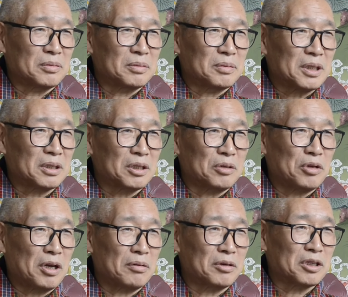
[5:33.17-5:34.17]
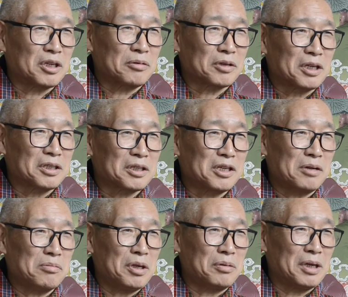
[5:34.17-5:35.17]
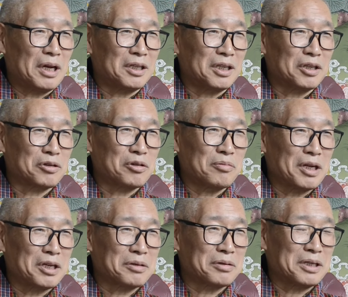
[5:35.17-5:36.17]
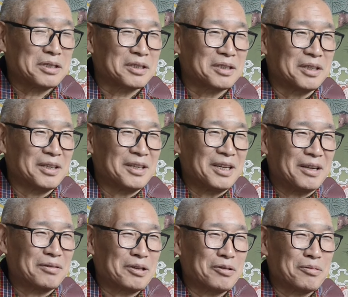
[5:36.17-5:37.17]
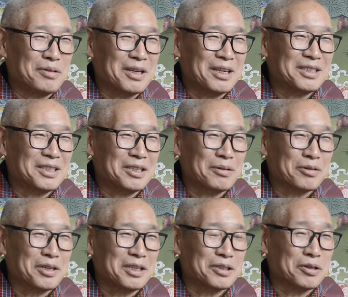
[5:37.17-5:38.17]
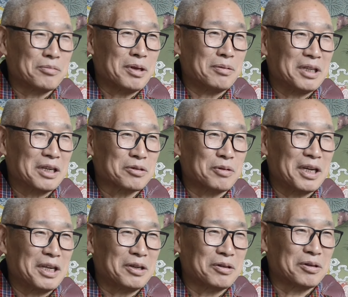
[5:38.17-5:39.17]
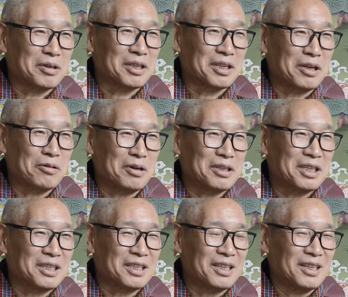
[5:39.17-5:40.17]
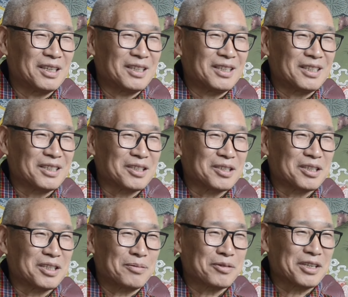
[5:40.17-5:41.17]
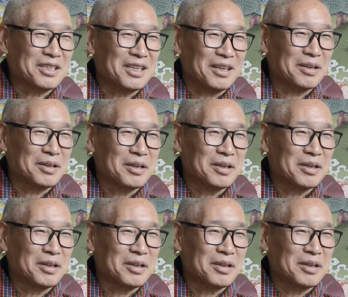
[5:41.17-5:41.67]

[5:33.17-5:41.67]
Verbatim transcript: But if you have a democratic name, maybe I think it will make a difference. Everything will be considered democratic. So maybe that's why king wanted democracy.